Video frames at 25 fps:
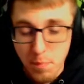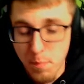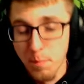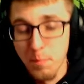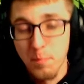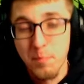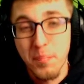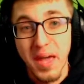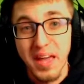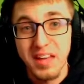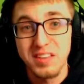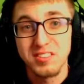
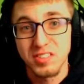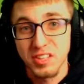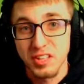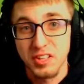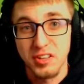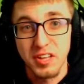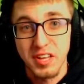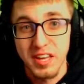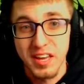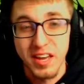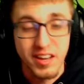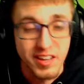
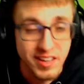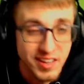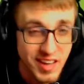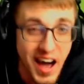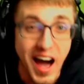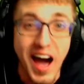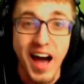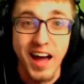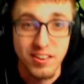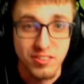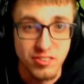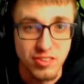basically a
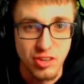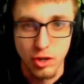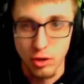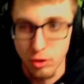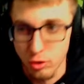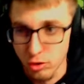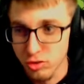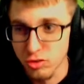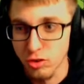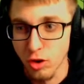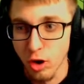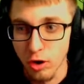god tier
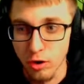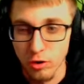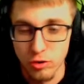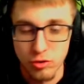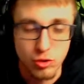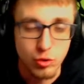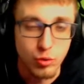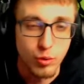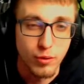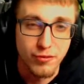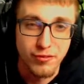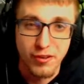start
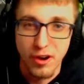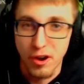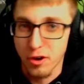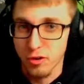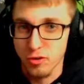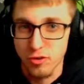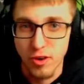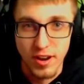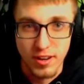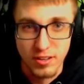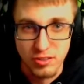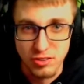to a Fairy
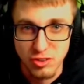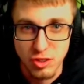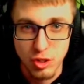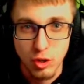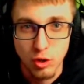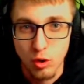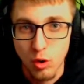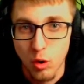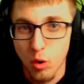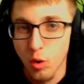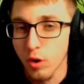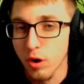Dragon Steel
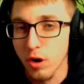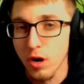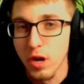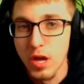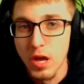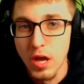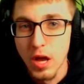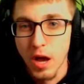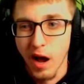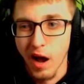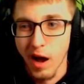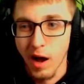Core.
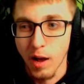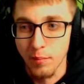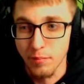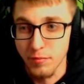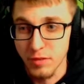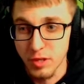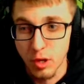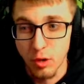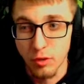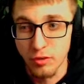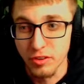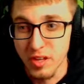
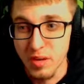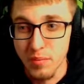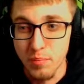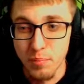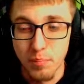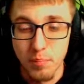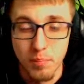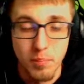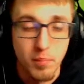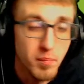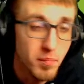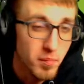The only
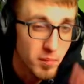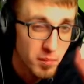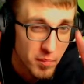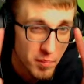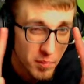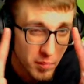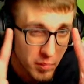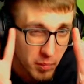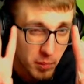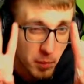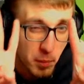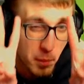
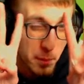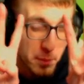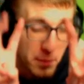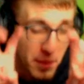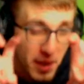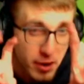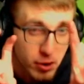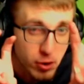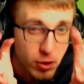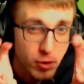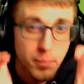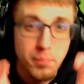
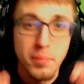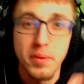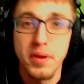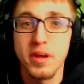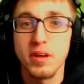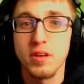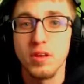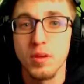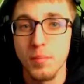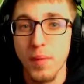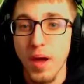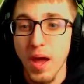better
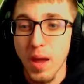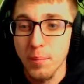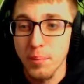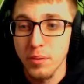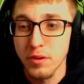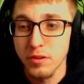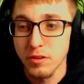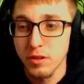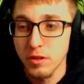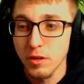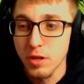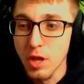pick in my
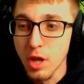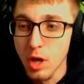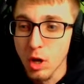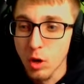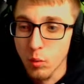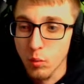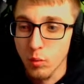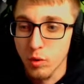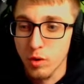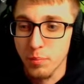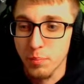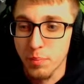opinion
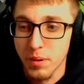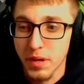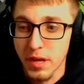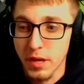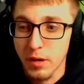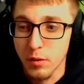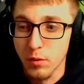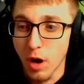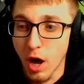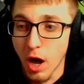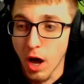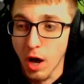would be
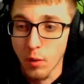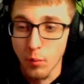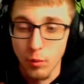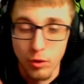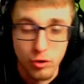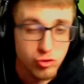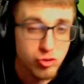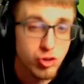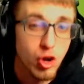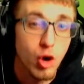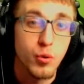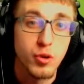what
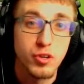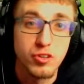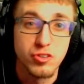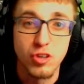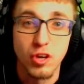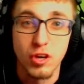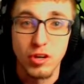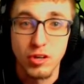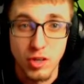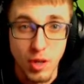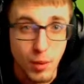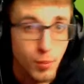Joey
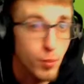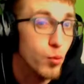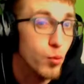took, number